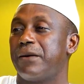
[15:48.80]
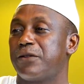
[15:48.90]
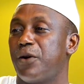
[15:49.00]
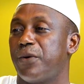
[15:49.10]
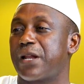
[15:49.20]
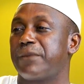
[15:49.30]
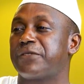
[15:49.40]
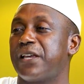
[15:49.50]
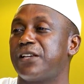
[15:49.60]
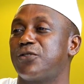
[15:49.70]
No, what I'm
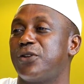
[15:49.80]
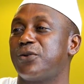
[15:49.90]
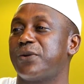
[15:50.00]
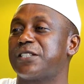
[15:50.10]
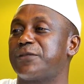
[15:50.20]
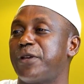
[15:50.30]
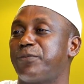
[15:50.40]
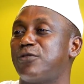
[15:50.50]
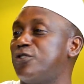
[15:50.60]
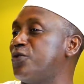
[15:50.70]
saying to you is
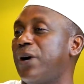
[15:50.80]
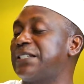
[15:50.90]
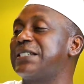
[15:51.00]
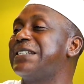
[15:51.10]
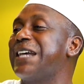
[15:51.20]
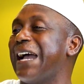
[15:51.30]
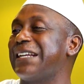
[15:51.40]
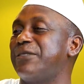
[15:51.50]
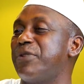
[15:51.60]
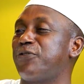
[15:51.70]
people knew. I didn't hide
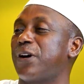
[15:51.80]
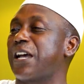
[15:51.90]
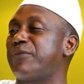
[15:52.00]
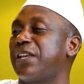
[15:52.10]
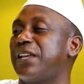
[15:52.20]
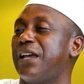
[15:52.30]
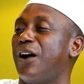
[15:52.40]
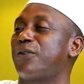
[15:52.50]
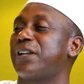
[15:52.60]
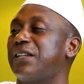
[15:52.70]
it. Before coming here, I
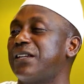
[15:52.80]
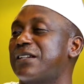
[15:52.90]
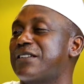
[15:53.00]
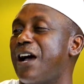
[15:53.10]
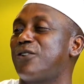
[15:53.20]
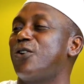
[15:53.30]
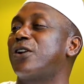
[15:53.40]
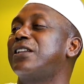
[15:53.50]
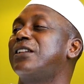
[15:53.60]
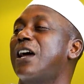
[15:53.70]
already did a town
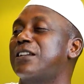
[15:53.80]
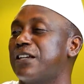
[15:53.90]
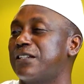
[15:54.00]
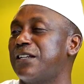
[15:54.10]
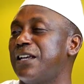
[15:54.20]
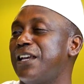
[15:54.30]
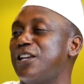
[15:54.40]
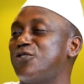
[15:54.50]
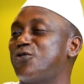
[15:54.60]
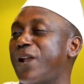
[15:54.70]
hall in London
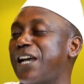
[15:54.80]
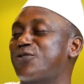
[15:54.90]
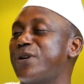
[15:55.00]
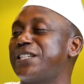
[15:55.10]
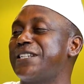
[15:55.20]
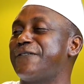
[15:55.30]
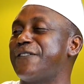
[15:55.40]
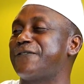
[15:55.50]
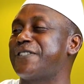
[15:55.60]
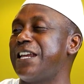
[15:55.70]
in July
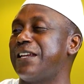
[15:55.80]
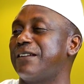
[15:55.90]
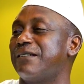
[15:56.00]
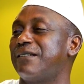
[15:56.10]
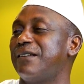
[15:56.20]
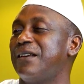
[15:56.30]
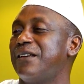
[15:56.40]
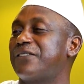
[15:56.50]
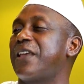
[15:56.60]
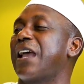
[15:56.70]
2015,
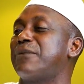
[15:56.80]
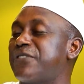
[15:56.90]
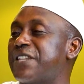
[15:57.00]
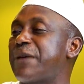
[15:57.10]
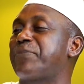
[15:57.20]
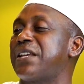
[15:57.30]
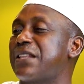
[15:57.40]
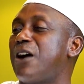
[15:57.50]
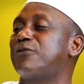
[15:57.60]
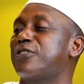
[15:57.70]
saying I'm stepping
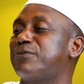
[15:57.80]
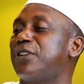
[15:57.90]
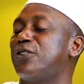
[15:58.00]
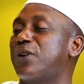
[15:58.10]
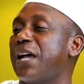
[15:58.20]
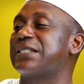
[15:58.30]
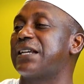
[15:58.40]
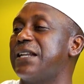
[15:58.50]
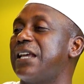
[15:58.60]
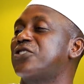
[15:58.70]
down from the
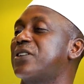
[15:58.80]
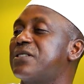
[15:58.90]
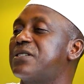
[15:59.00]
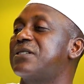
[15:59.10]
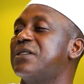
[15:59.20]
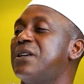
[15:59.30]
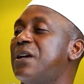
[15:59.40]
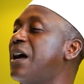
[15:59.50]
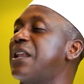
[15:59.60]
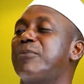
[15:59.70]
United Nations
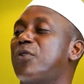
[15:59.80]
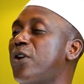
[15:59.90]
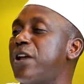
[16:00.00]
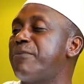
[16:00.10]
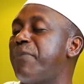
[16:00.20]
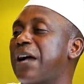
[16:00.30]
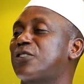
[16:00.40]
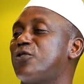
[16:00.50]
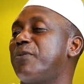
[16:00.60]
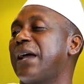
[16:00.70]
and I'm going back
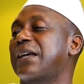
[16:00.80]
to my